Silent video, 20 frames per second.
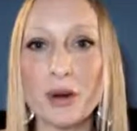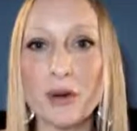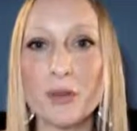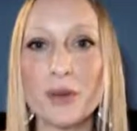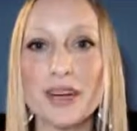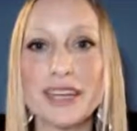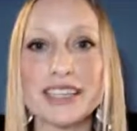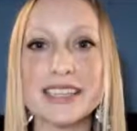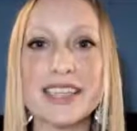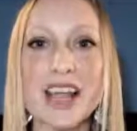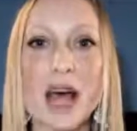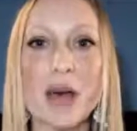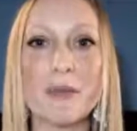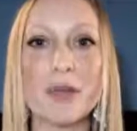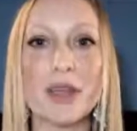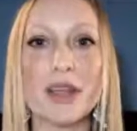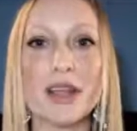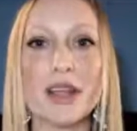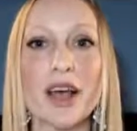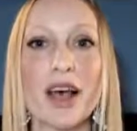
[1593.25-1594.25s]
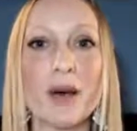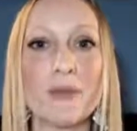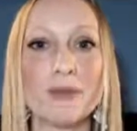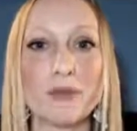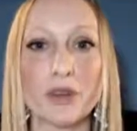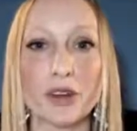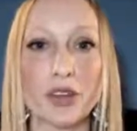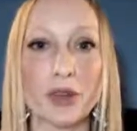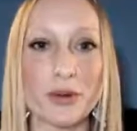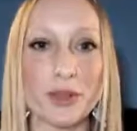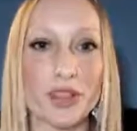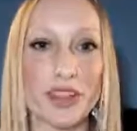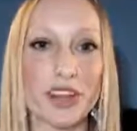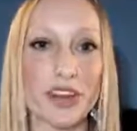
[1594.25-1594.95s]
what is coming up for you in the near